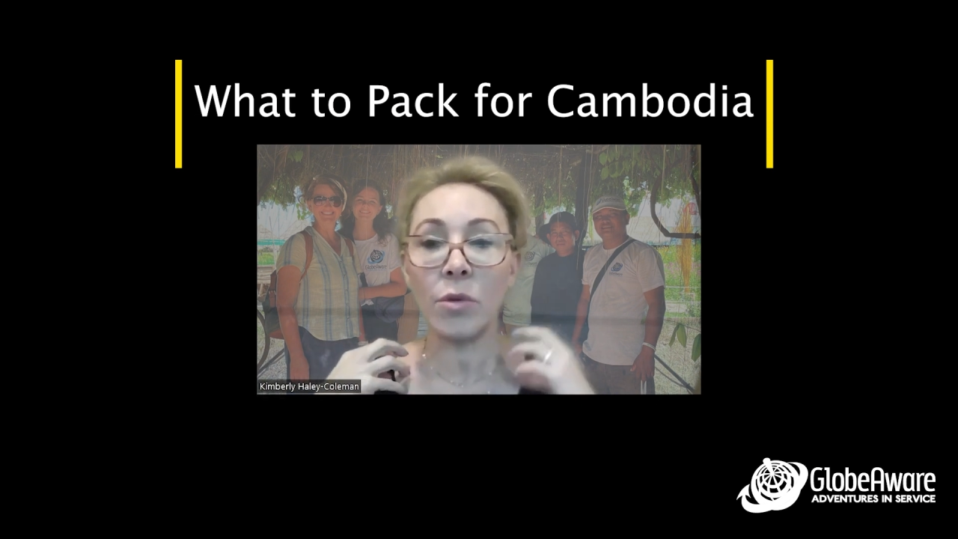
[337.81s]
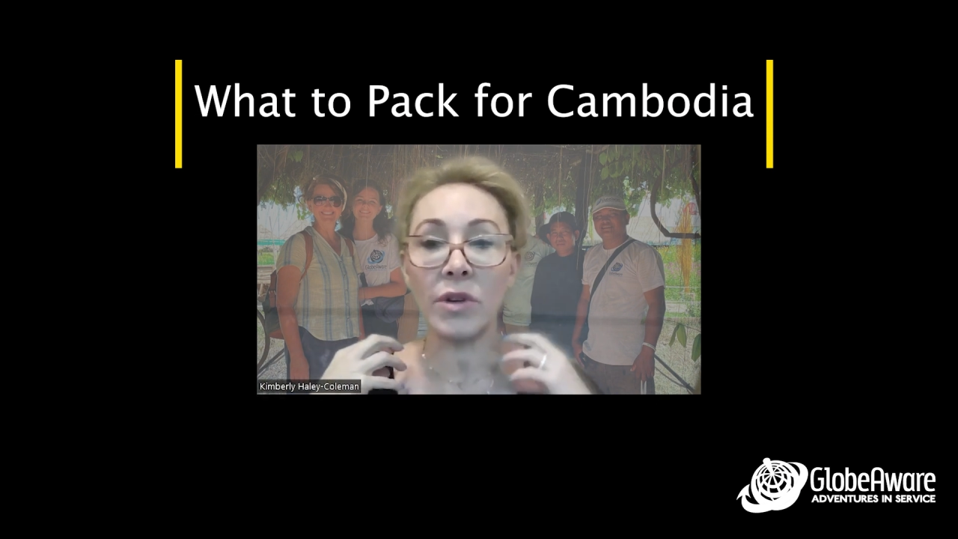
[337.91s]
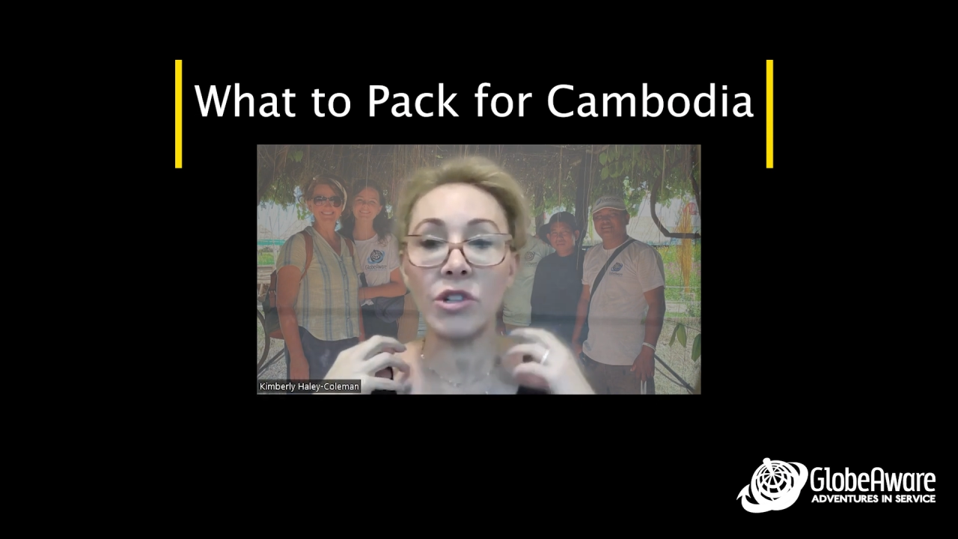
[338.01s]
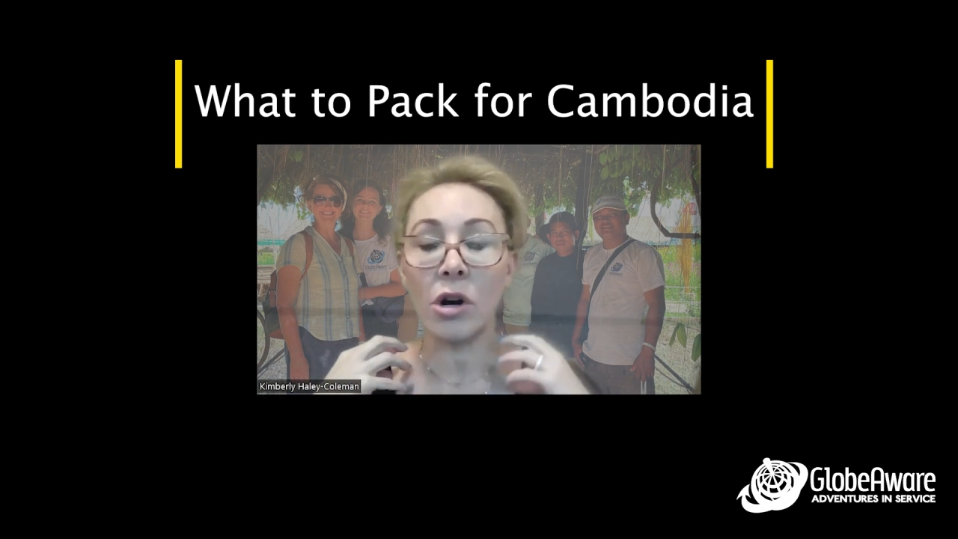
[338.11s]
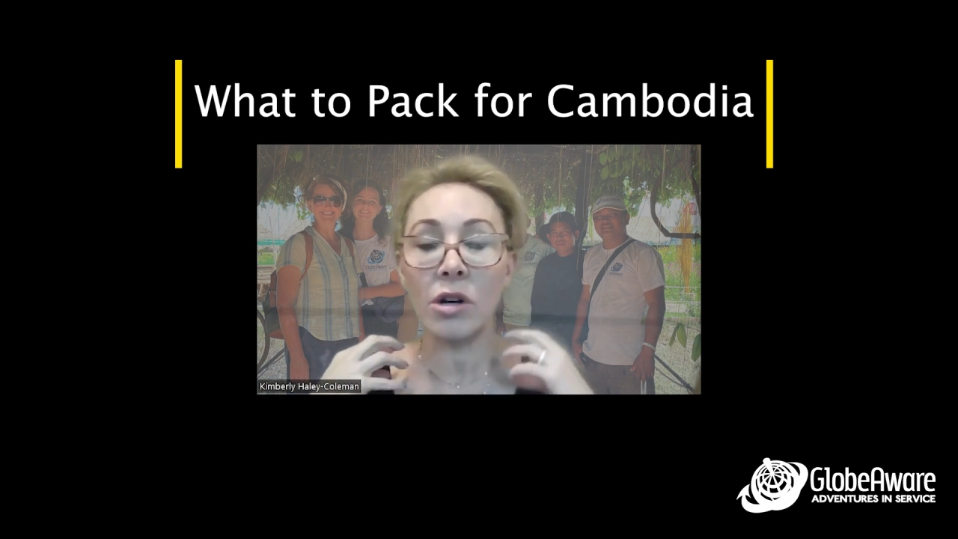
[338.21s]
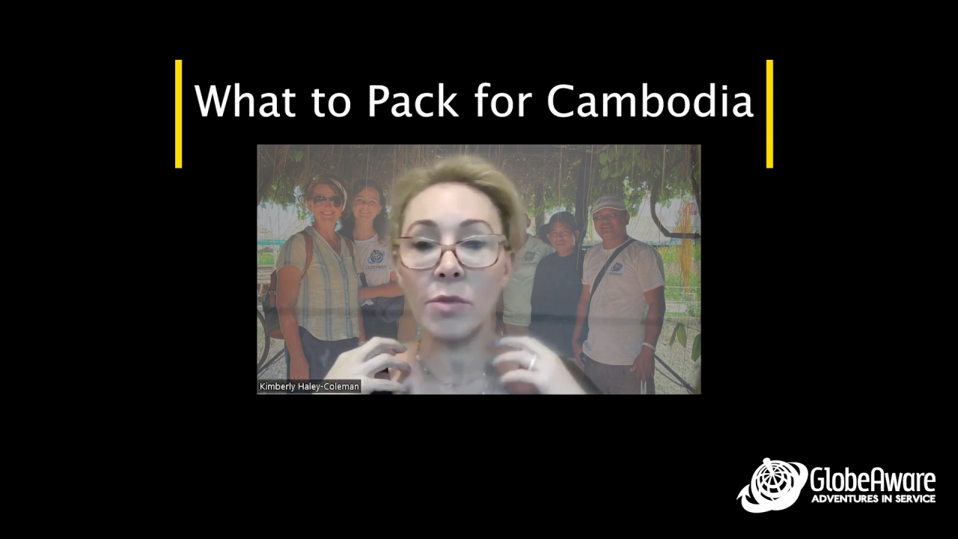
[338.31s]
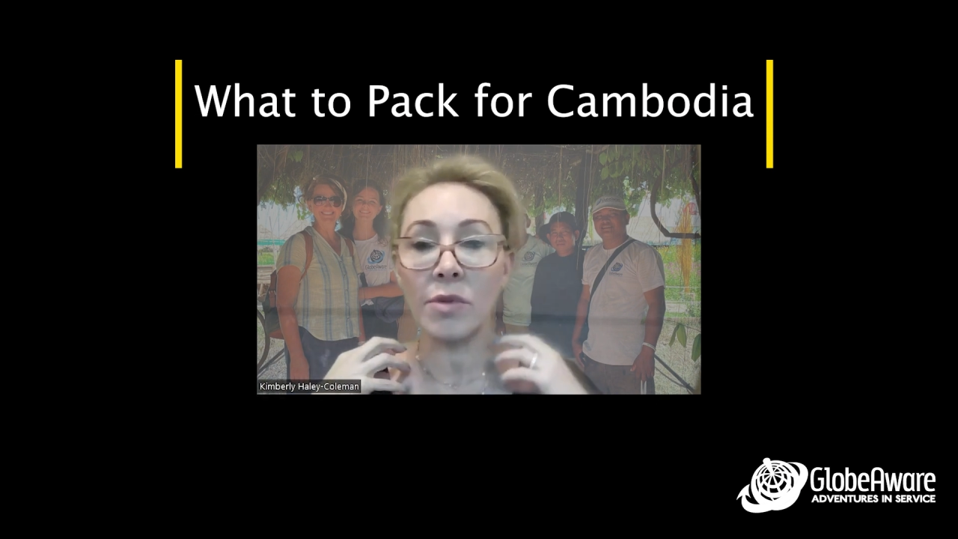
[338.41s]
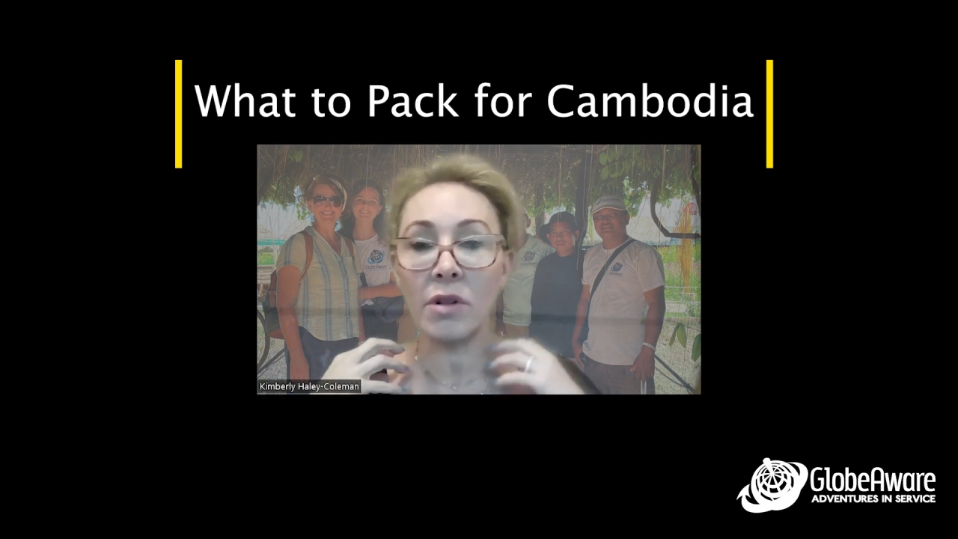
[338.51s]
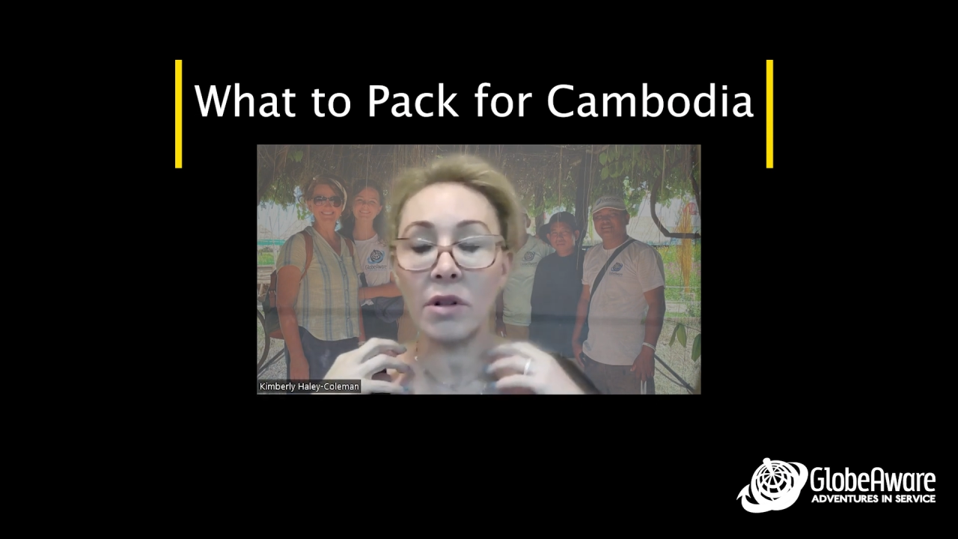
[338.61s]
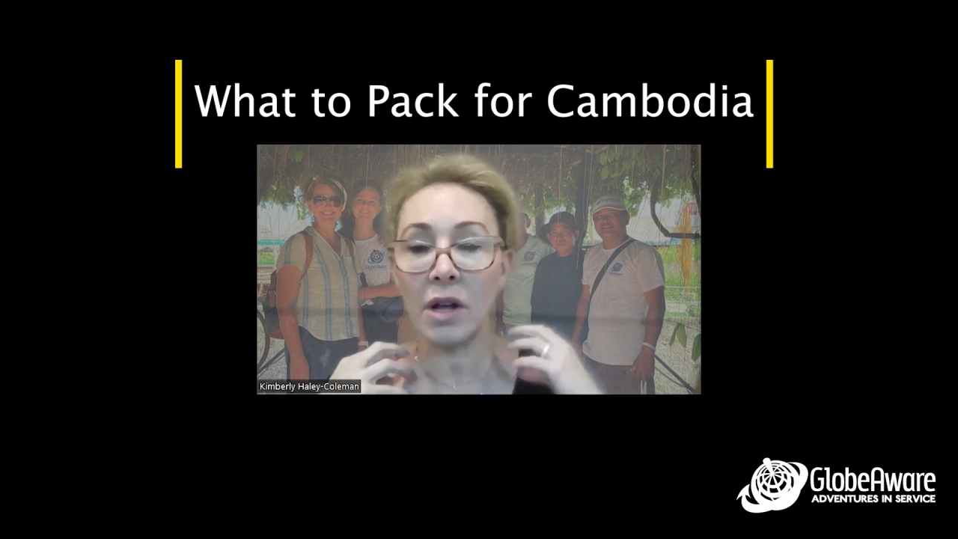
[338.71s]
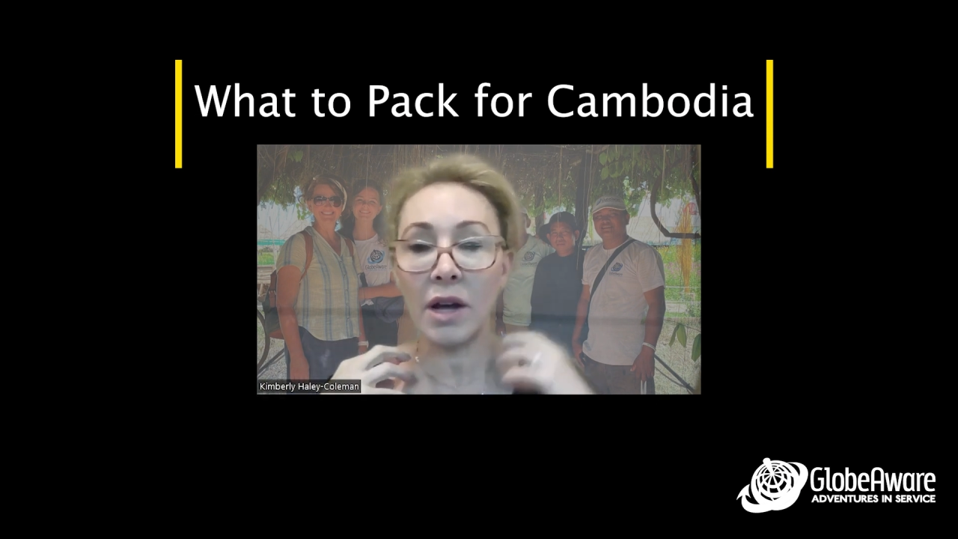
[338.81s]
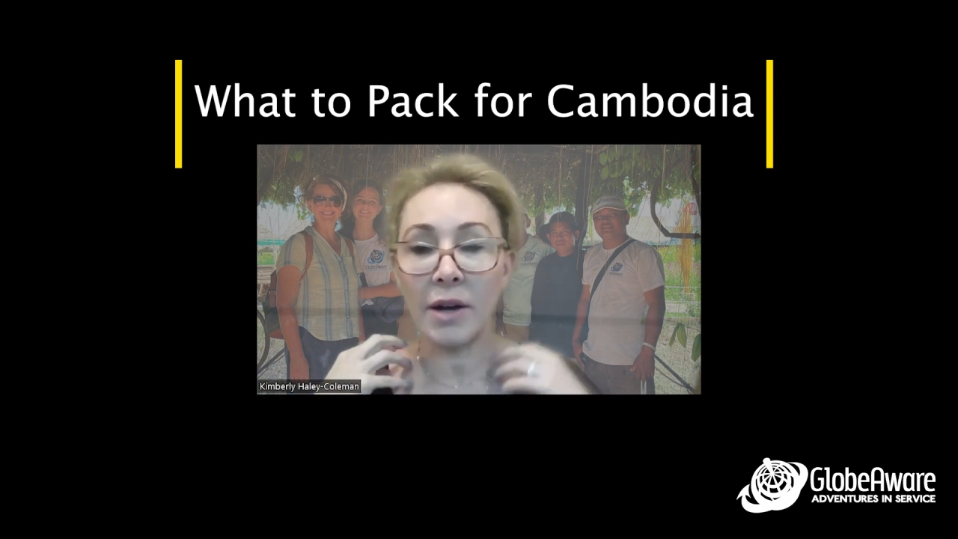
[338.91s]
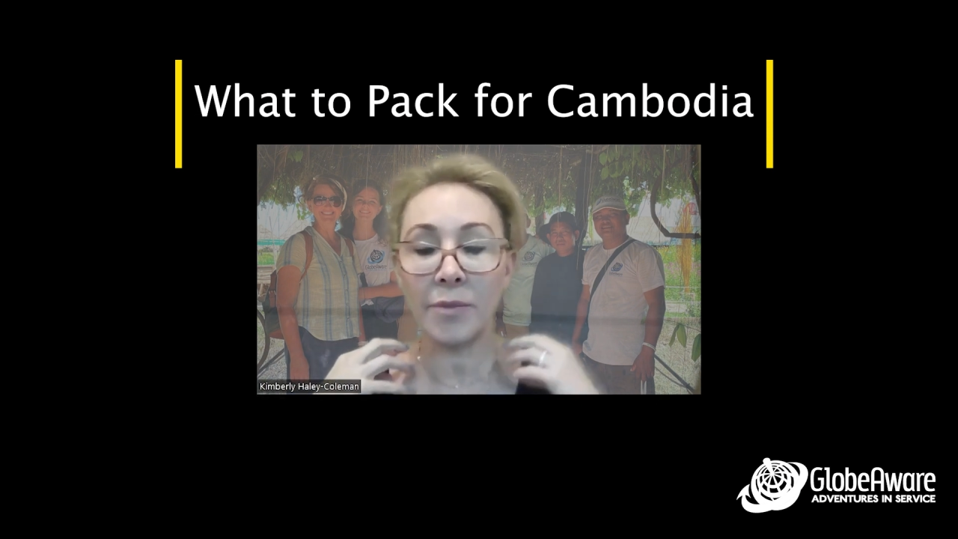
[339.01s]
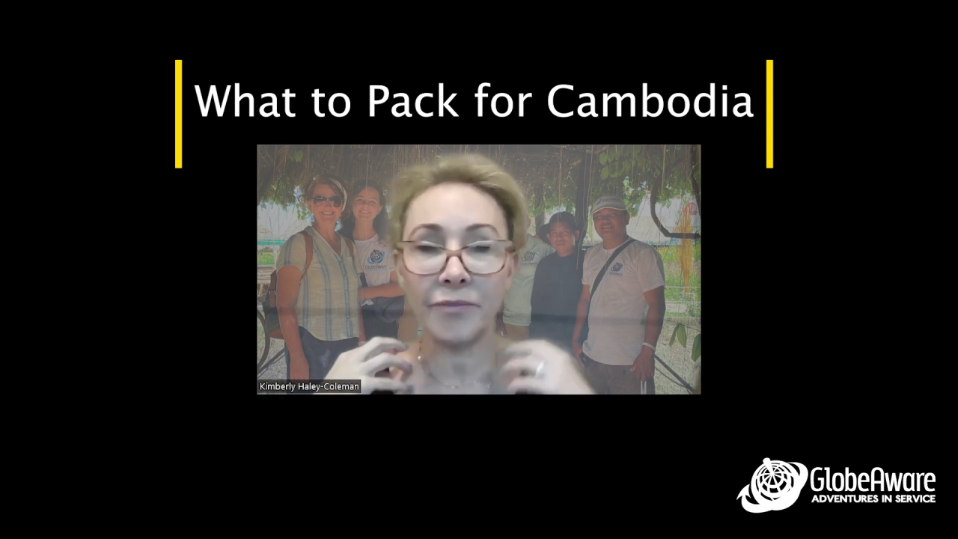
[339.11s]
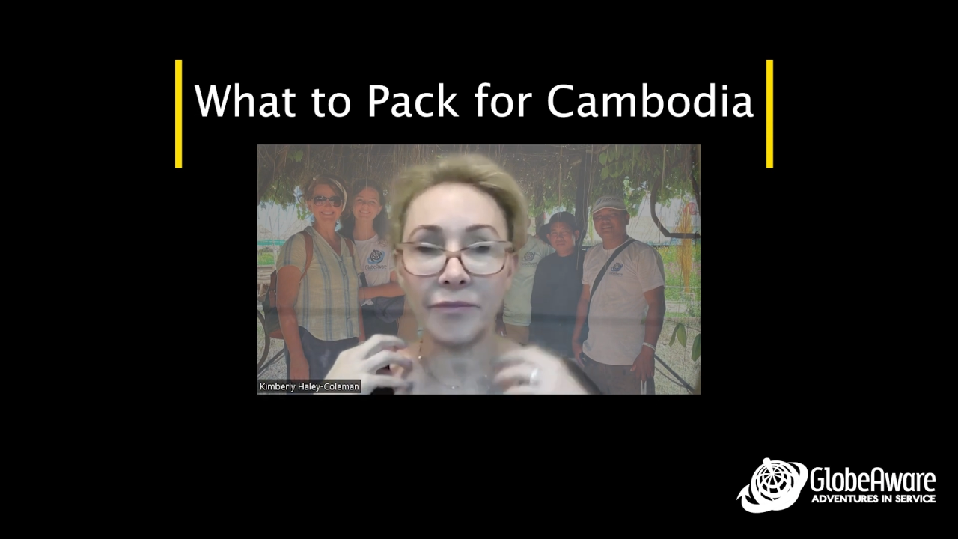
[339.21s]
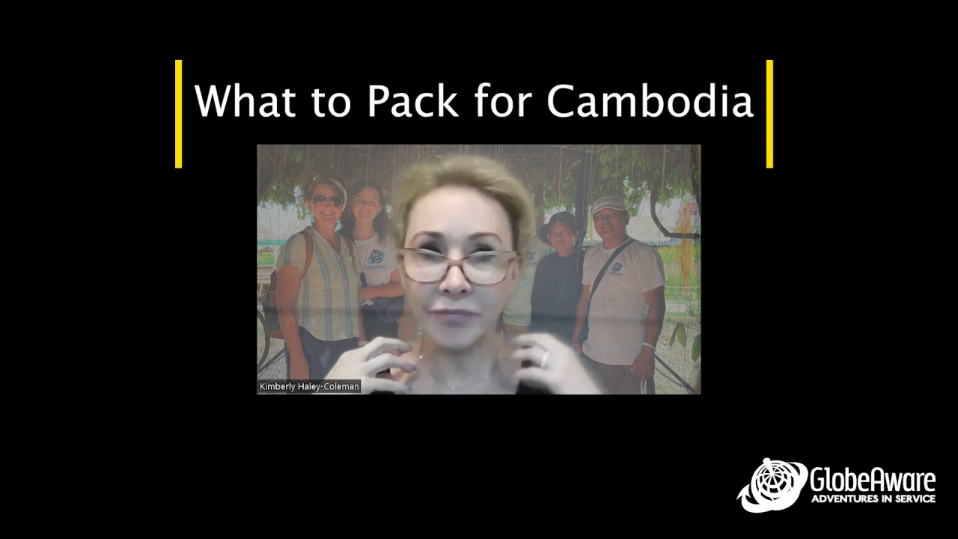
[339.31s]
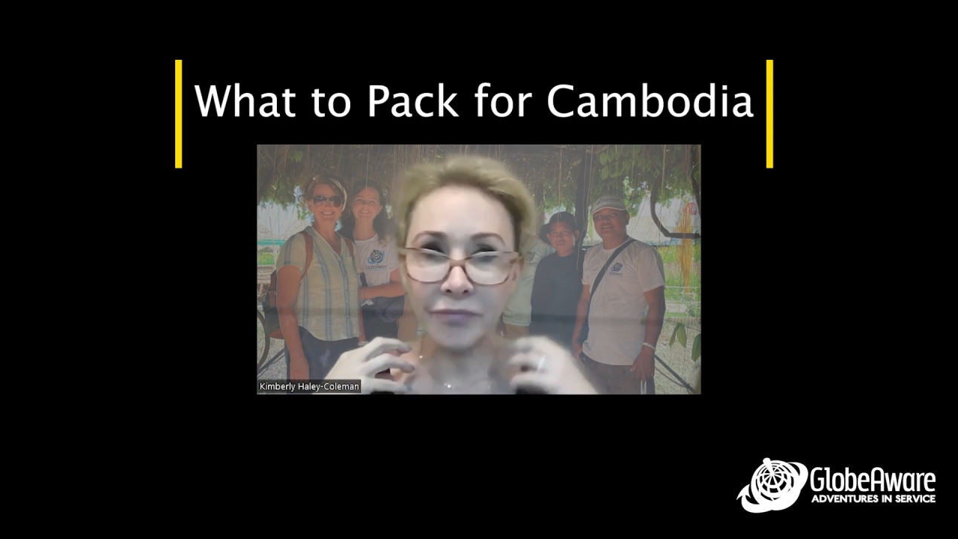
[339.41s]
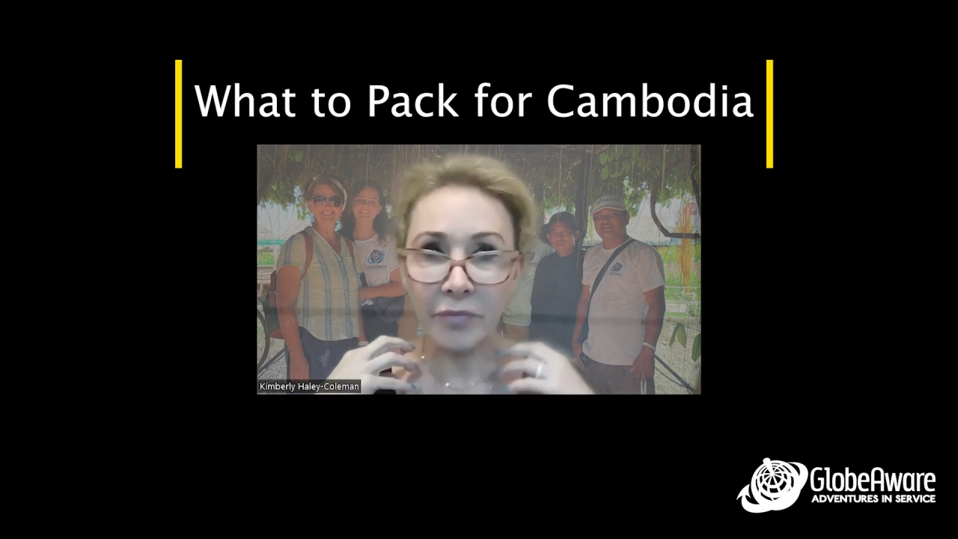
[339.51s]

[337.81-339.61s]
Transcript: they're rechargeable.